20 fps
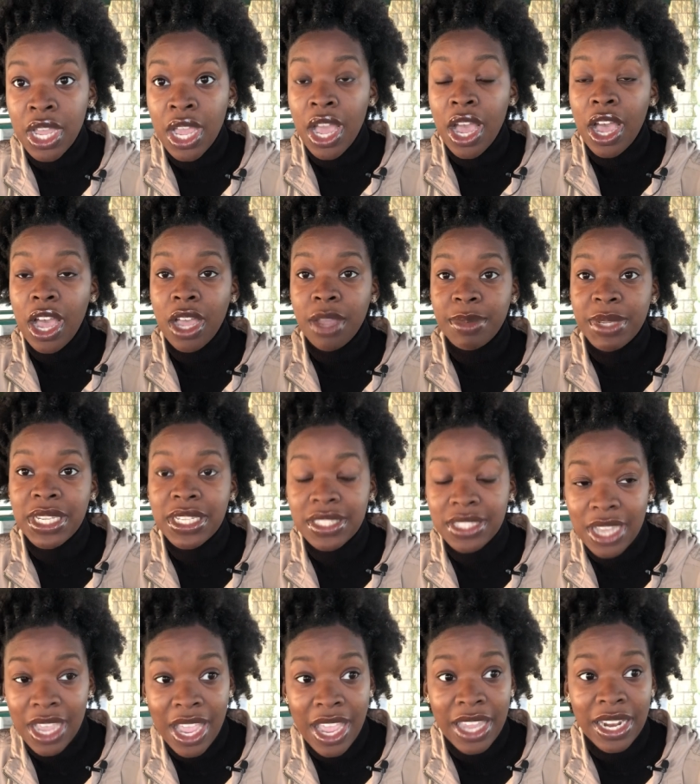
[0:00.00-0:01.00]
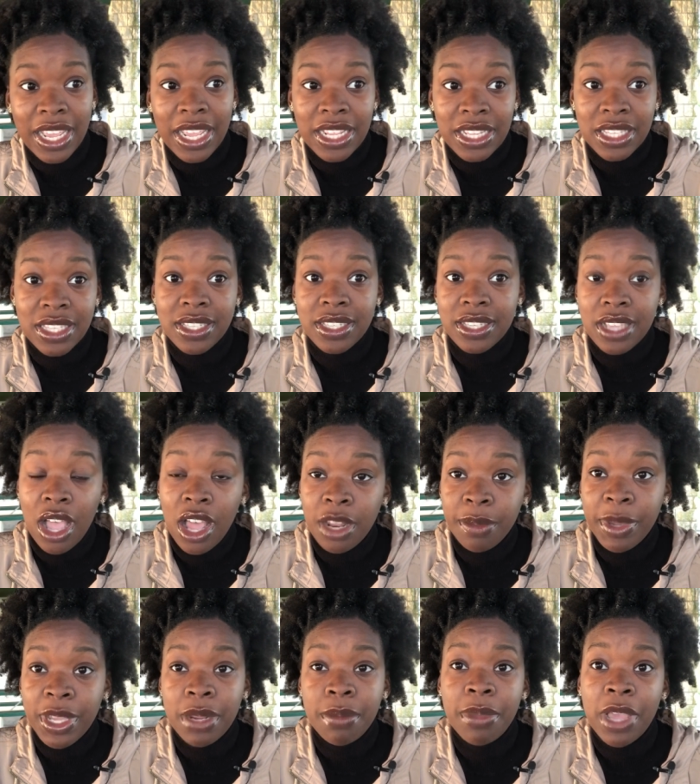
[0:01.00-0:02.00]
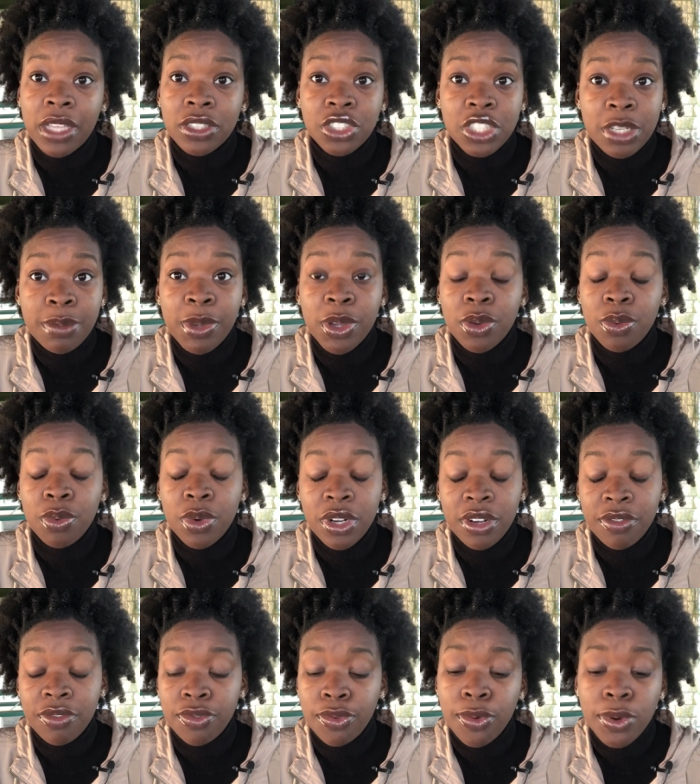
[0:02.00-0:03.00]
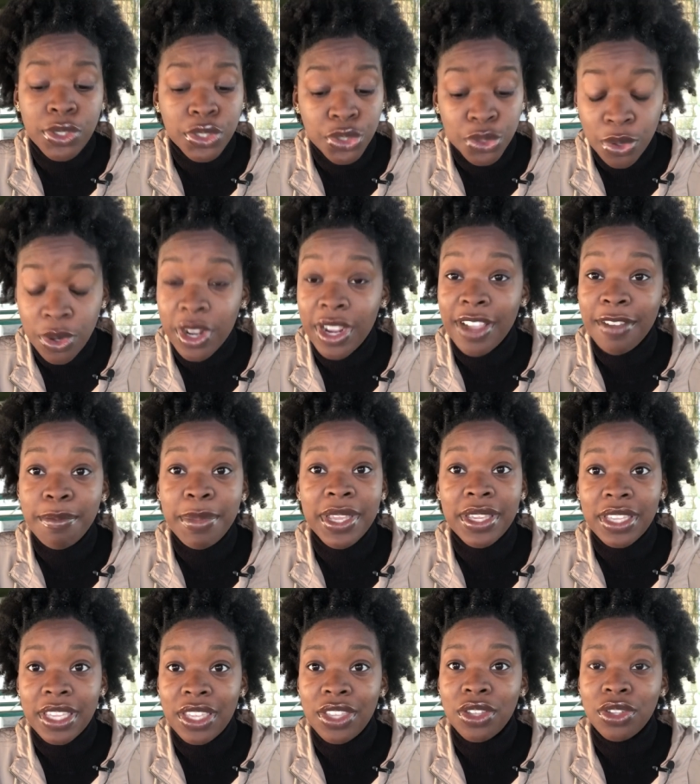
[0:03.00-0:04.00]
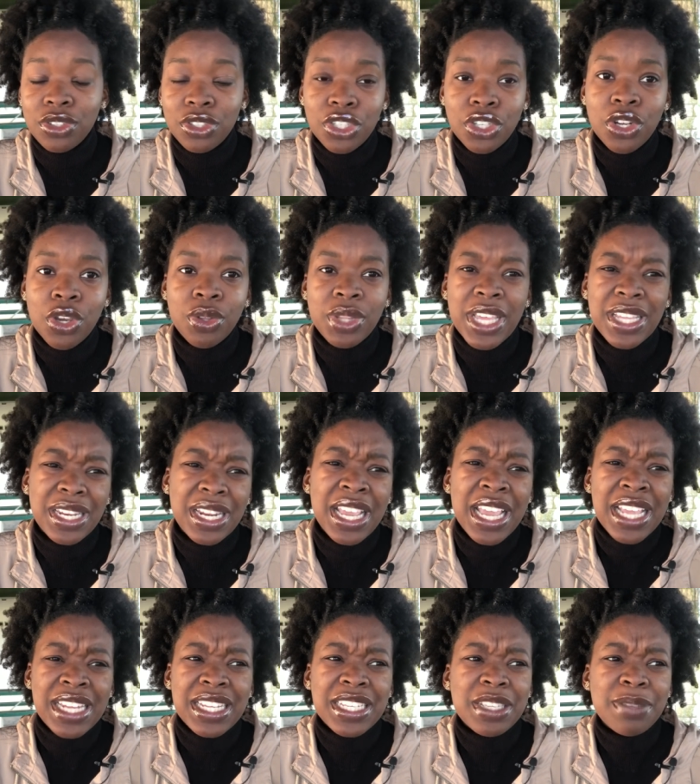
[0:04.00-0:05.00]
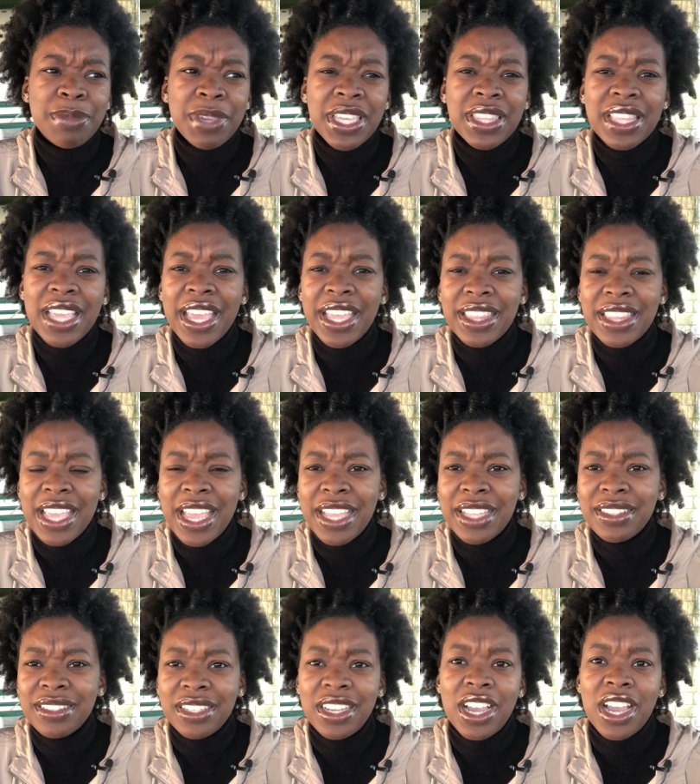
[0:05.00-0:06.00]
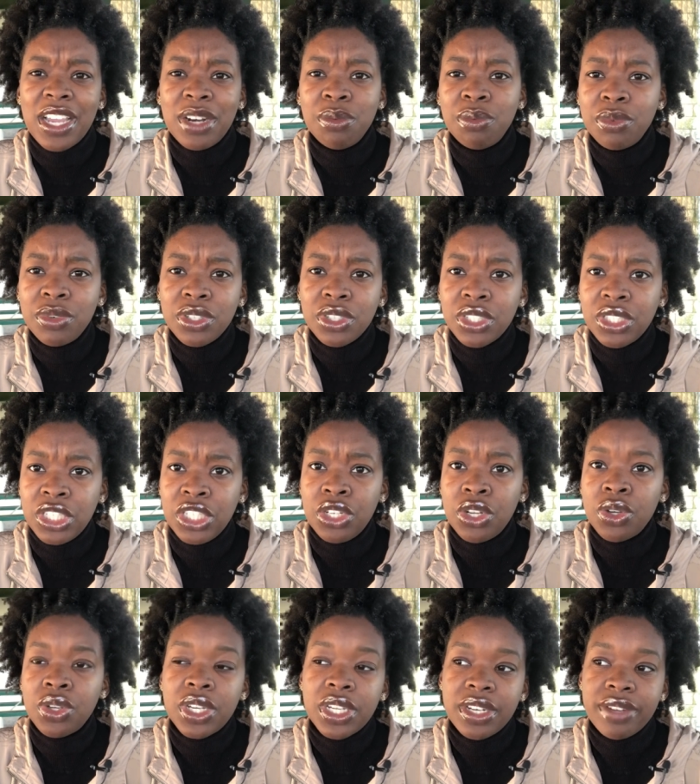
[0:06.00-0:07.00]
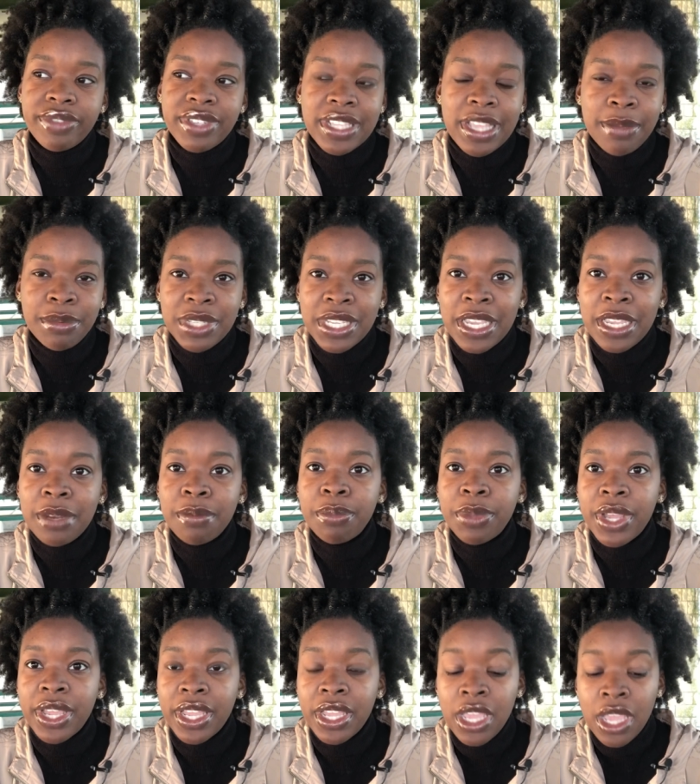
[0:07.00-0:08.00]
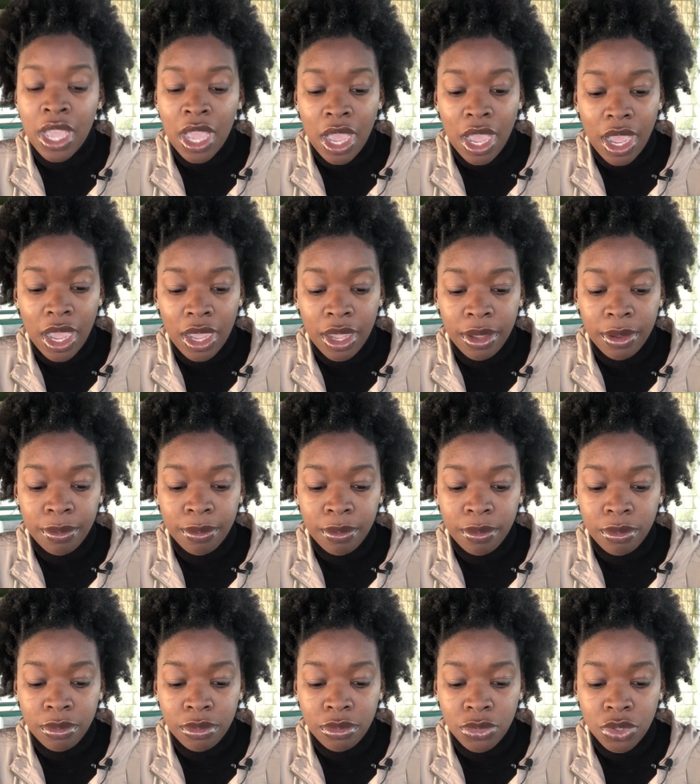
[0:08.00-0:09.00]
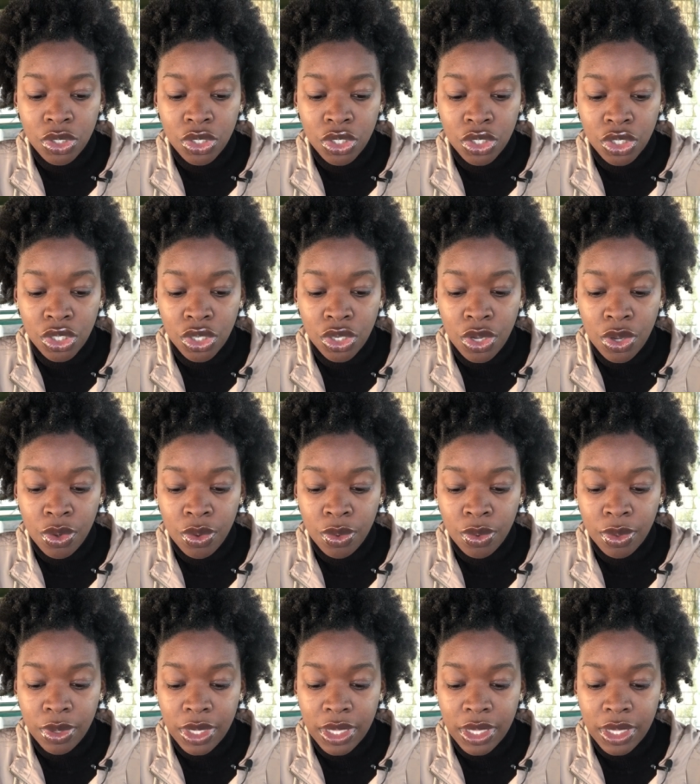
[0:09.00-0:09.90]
um, he died. And Solomon and Bathsheba would have for sure have been killed. You know that doesn't mean that that God, you know, couldn't have stepped in, but um, you know